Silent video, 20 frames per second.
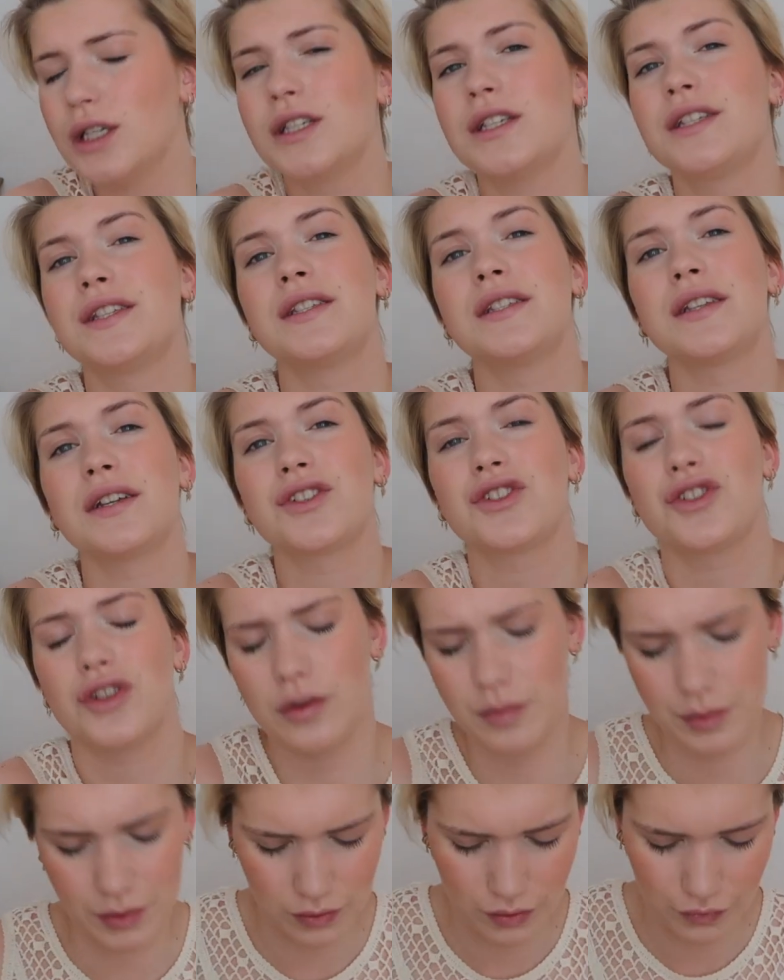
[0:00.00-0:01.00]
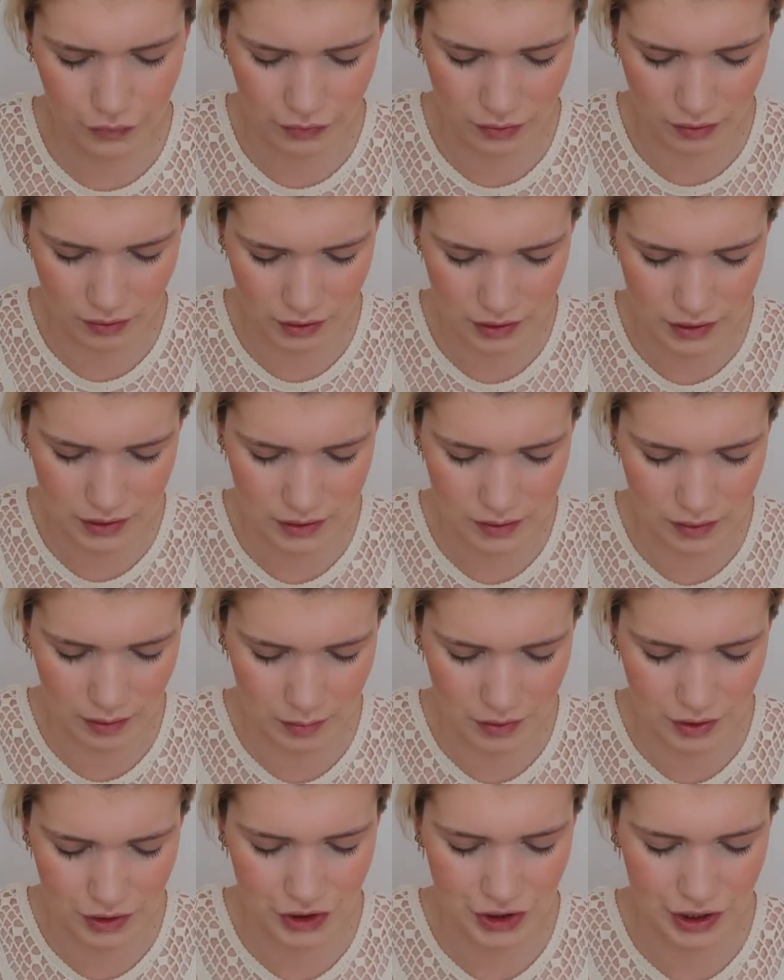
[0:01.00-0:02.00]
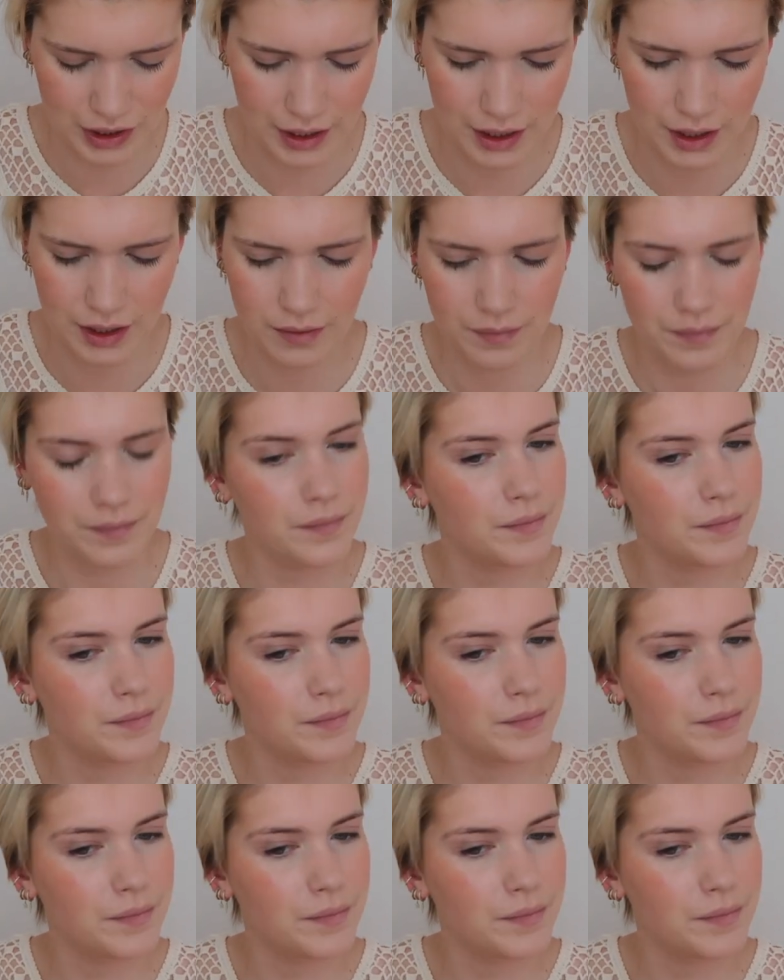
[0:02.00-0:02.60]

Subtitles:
such a beautiful summer shade.